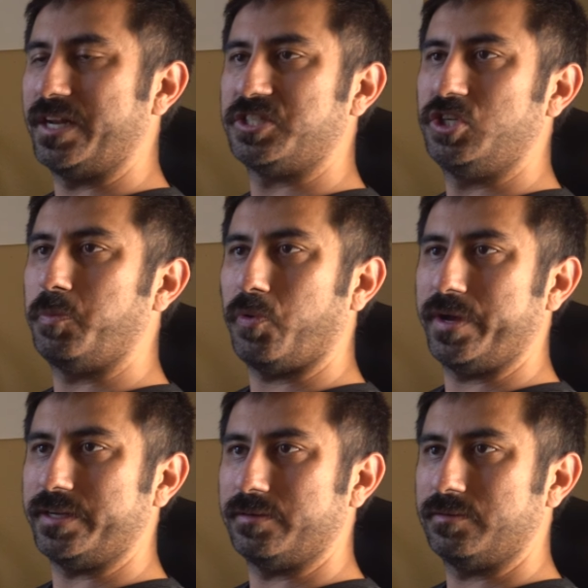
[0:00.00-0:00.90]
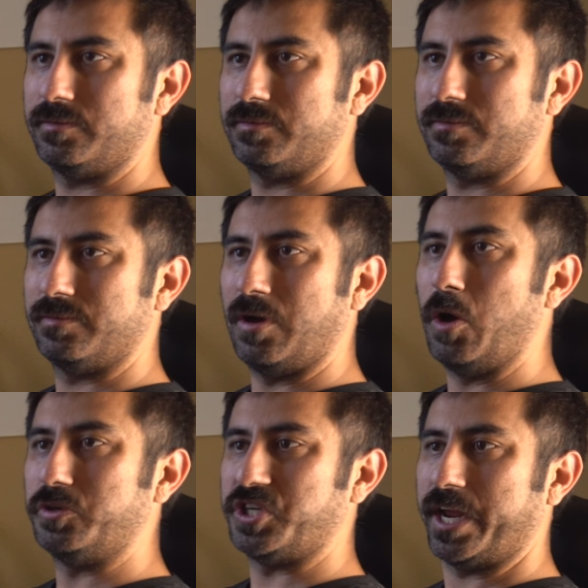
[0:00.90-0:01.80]
mean, it's
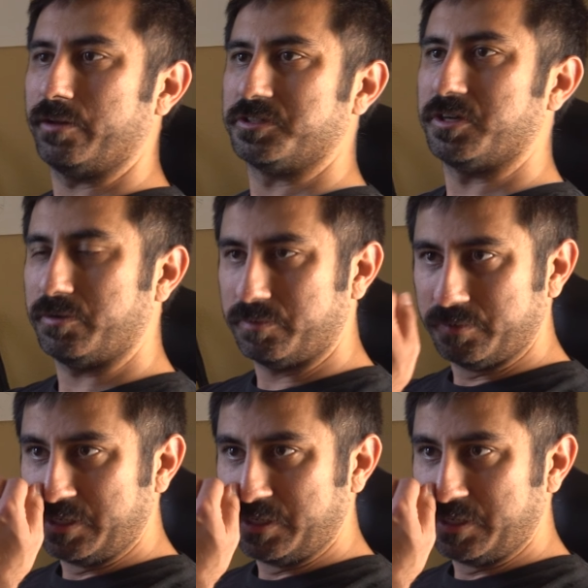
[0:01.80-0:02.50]
2.0 channel, so